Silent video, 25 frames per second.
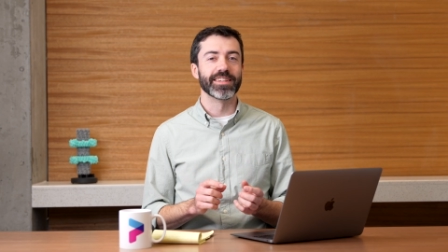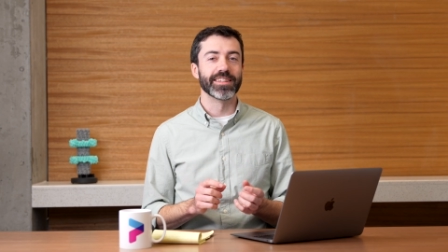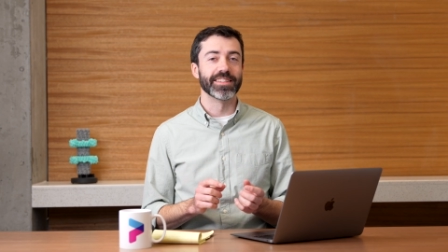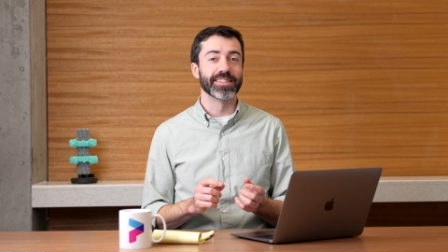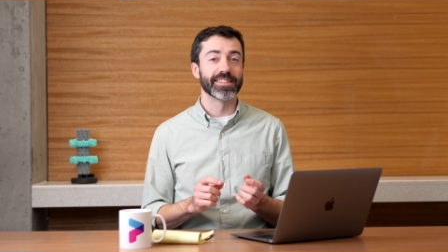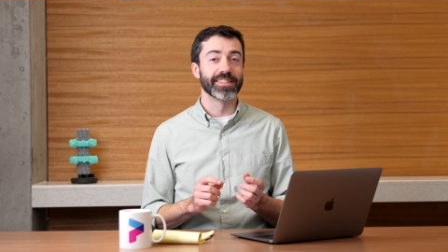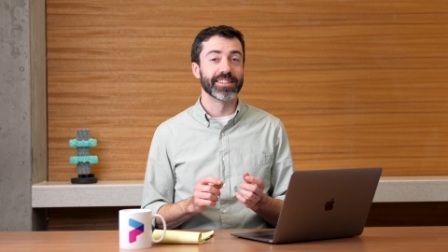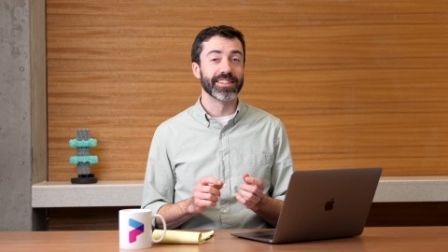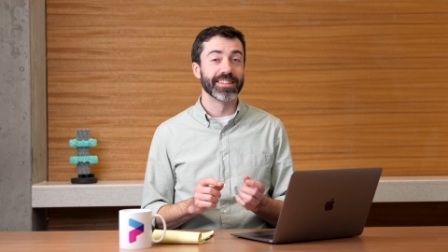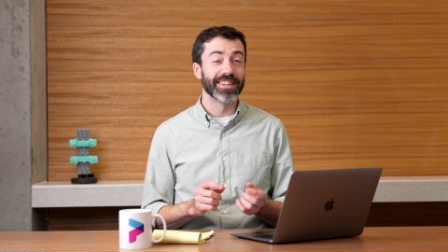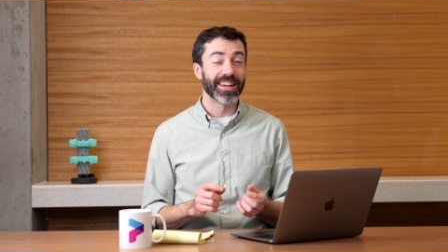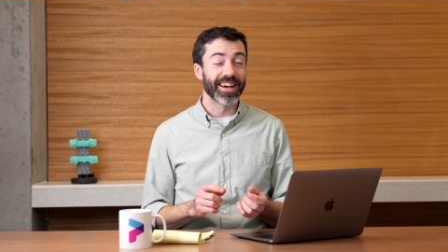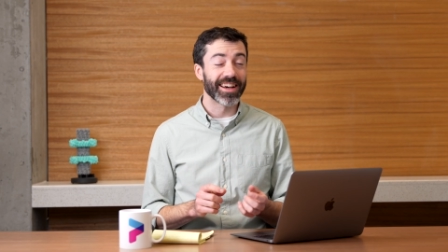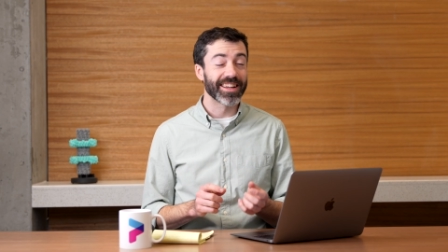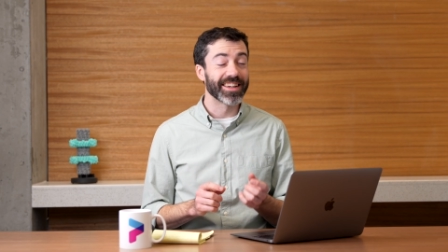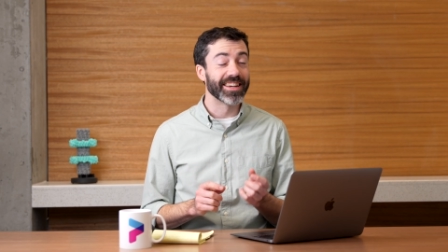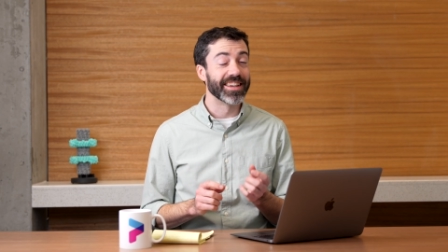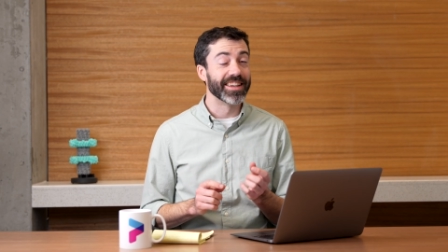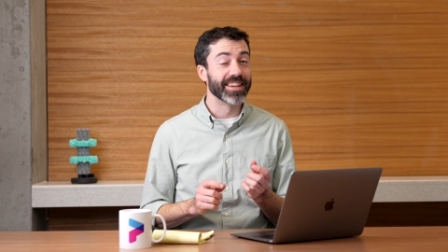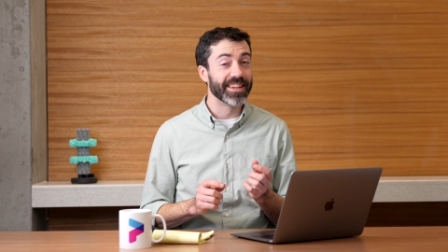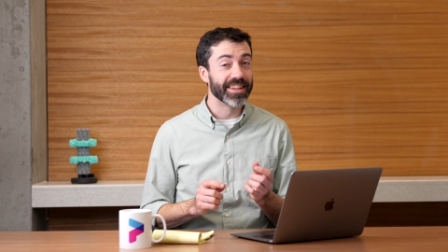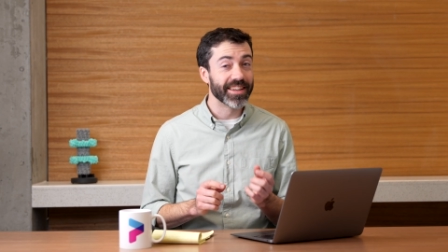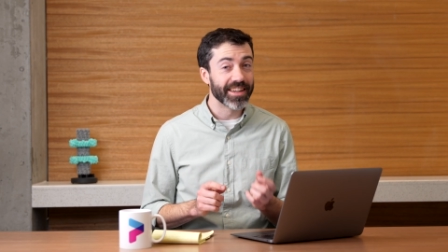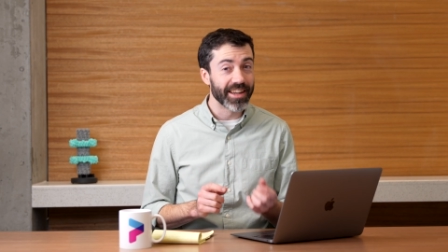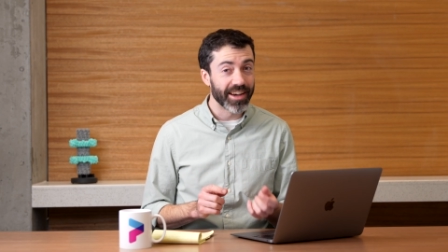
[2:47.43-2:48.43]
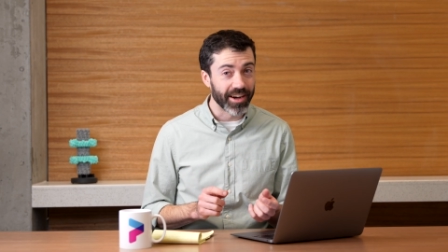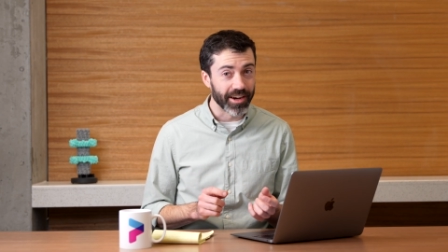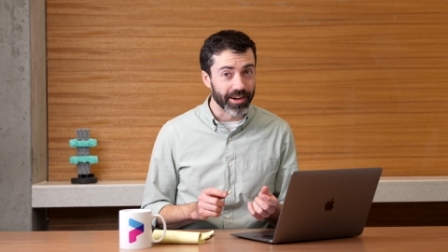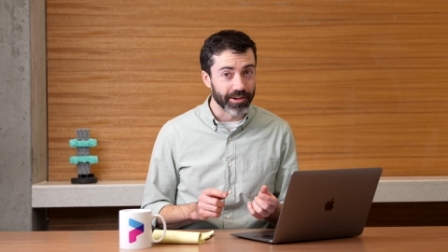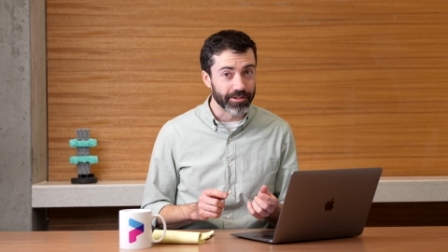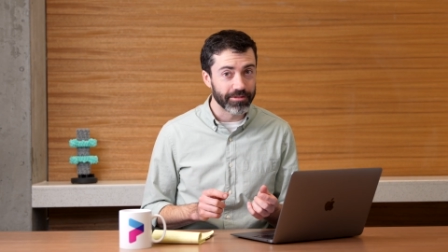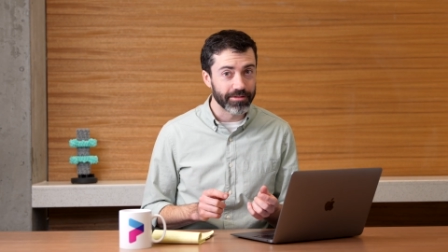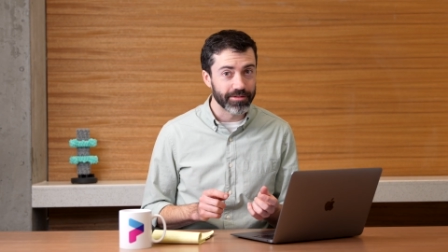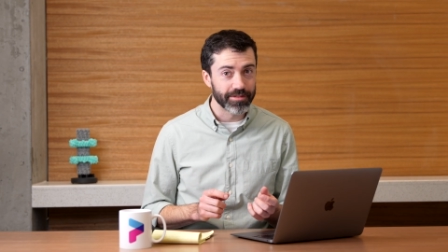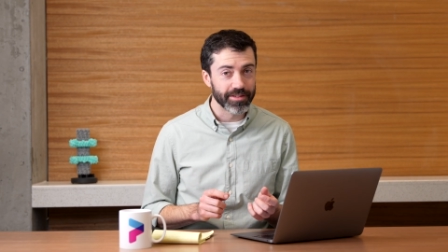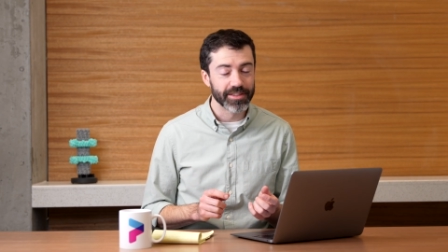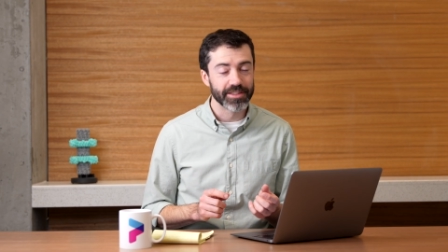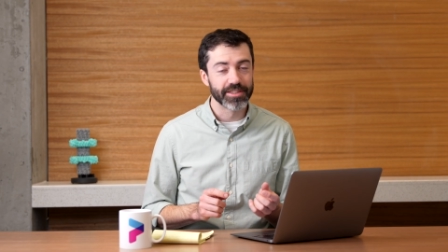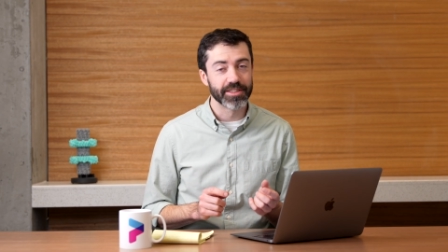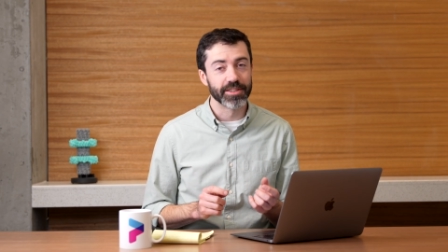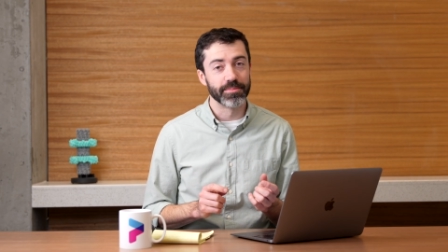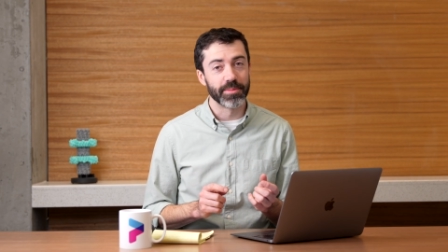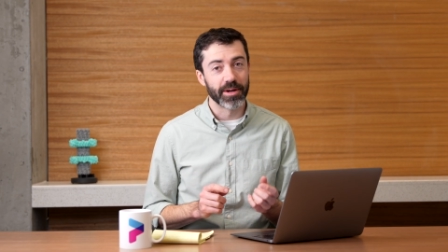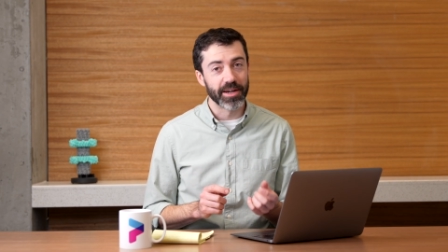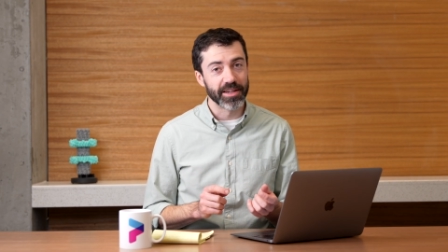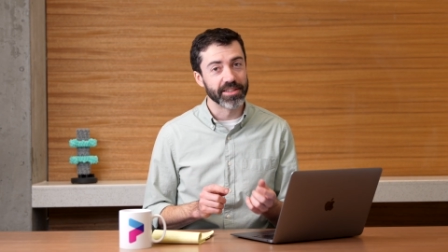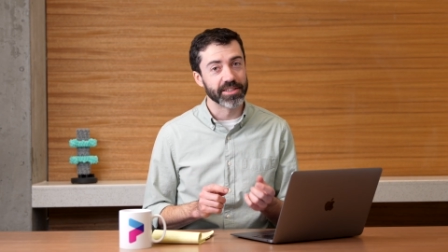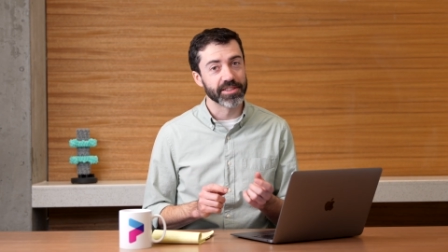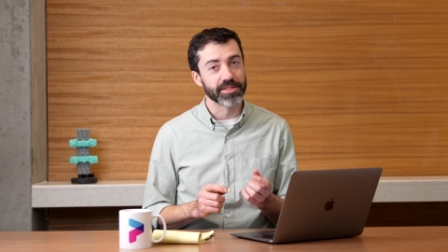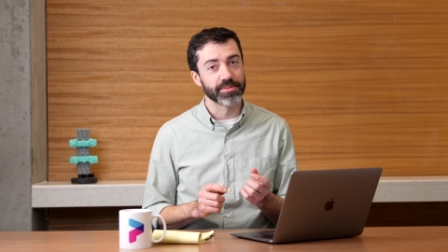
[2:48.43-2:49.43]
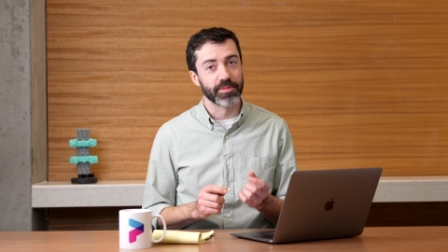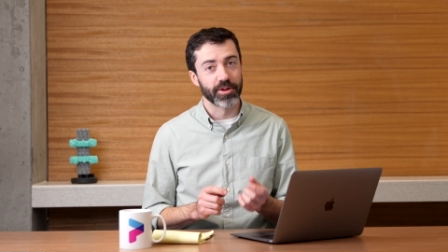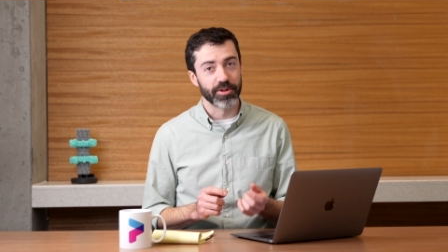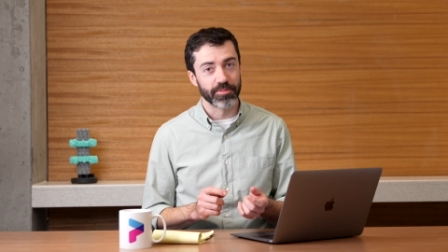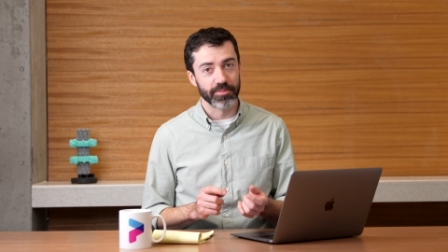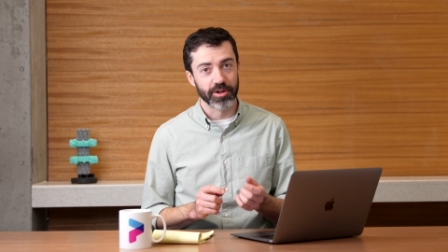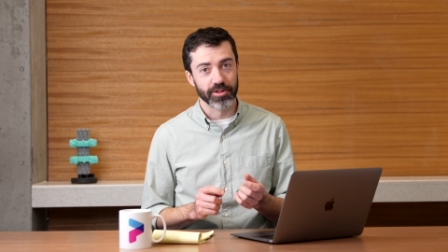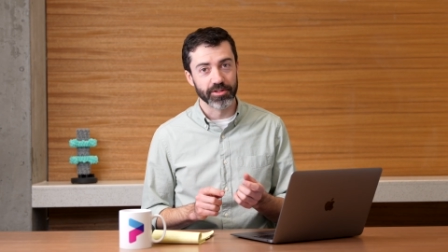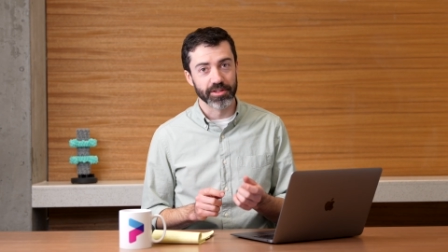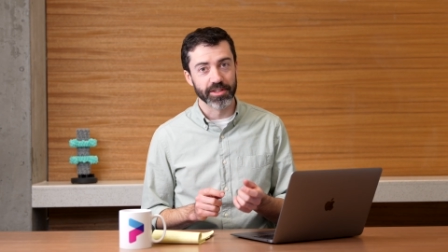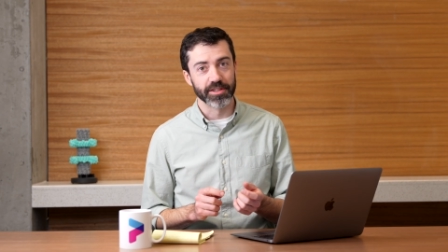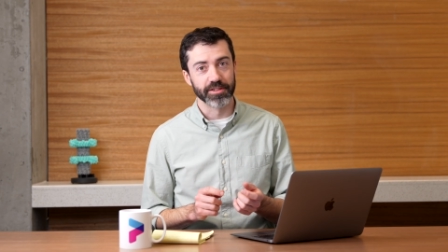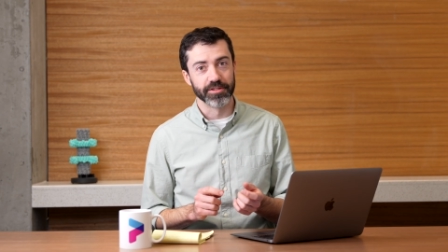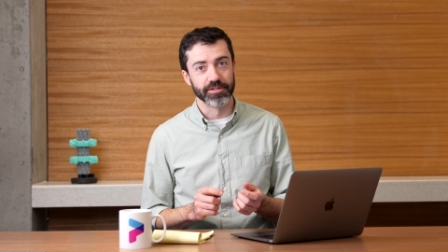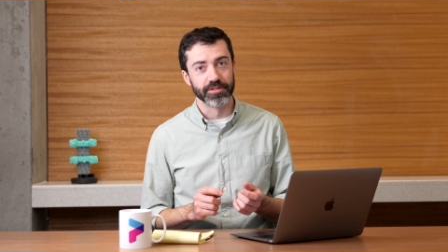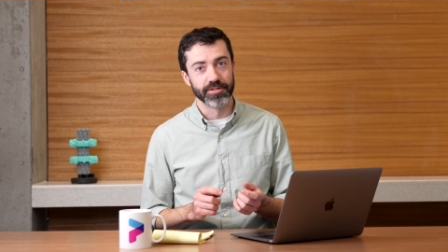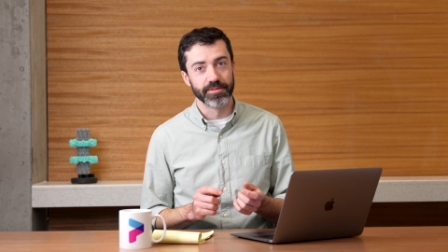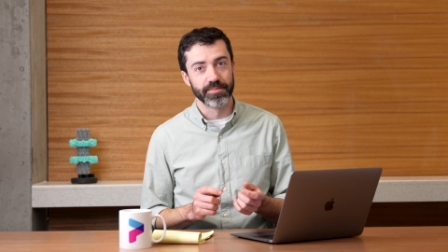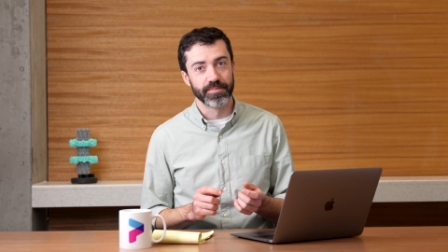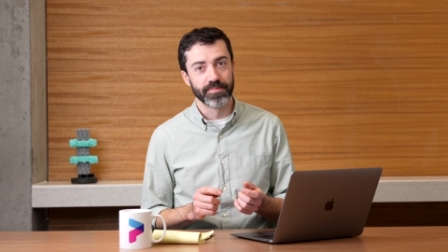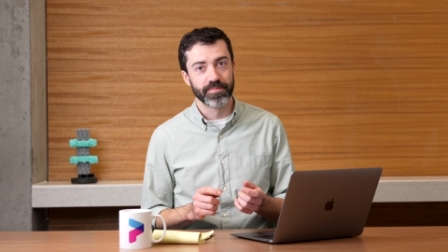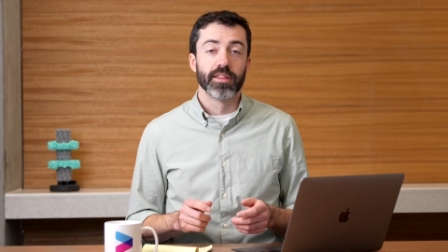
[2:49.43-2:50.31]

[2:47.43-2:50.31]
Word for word: is not enough to bind a small molecule.